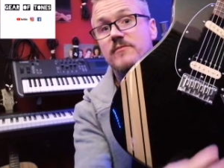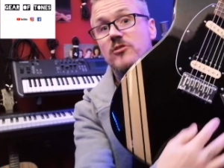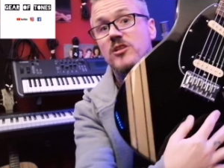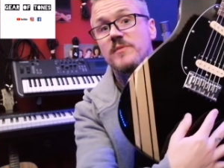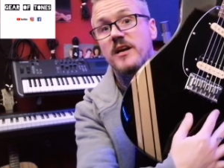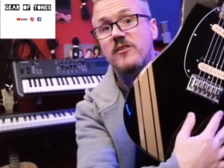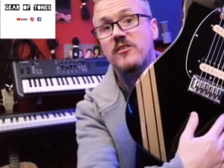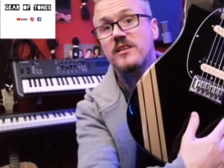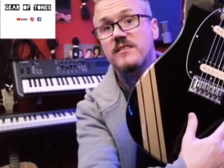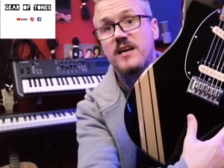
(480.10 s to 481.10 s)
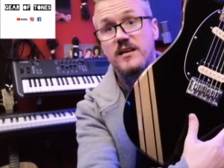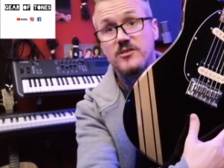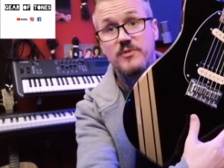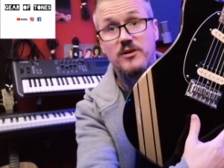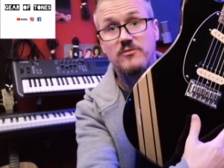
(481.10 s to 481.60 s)
I've got them in another guitar
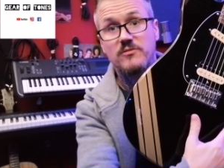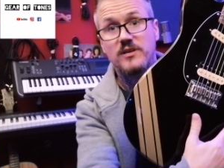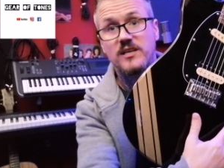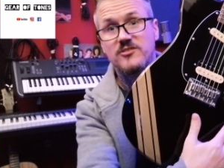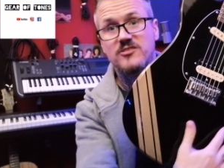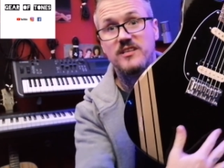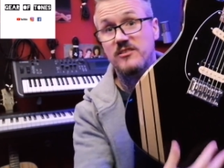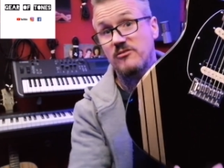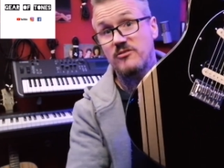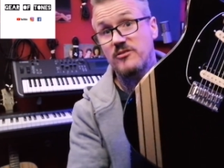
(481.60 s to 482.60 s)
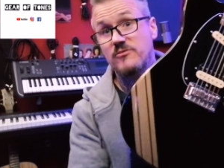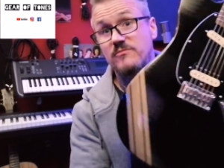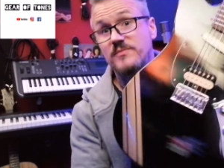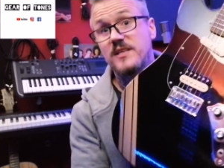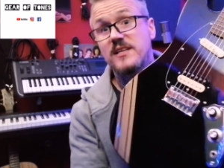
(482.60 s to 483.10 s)
as well, and I just think they look
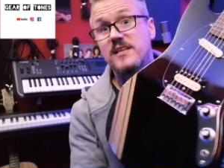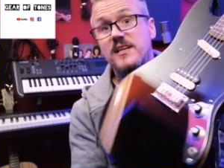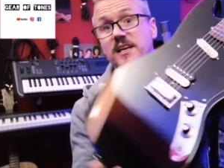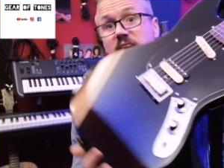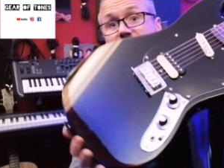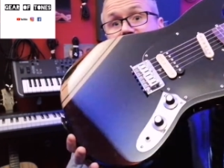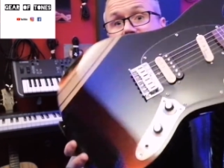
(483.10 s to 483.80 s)
cool. Um,